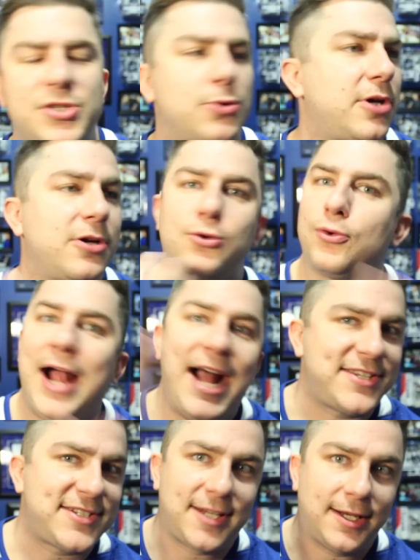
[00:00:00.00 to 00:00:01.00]
So
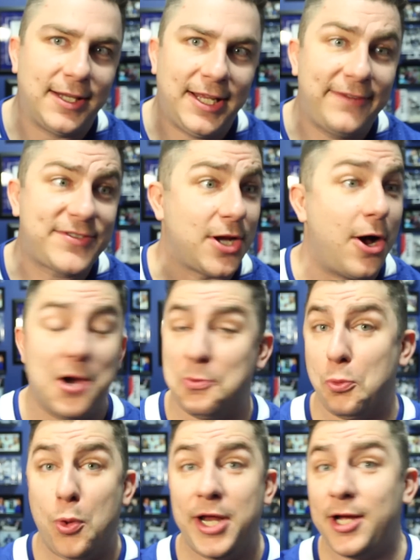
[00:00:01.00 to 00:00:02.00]
congrats to the Leafs
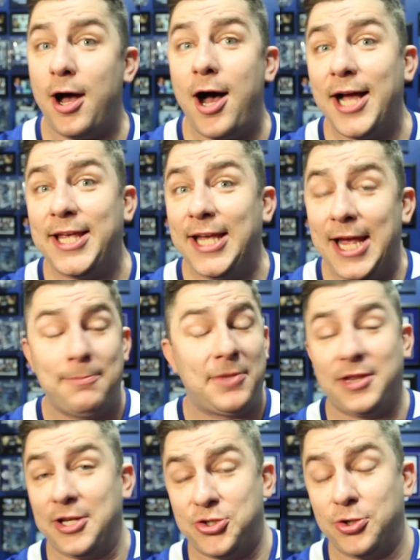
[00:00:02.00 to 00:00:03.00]
on winning a hockey game
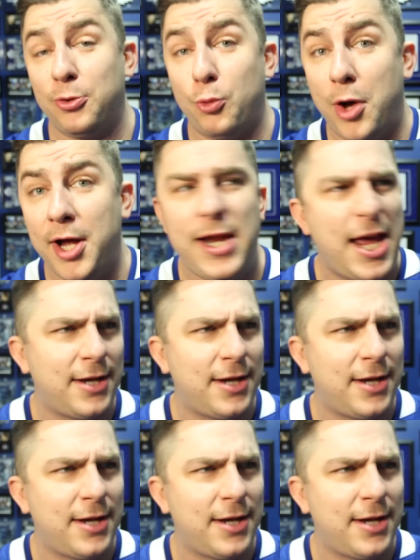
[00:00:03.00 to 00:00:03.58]
that they should have won,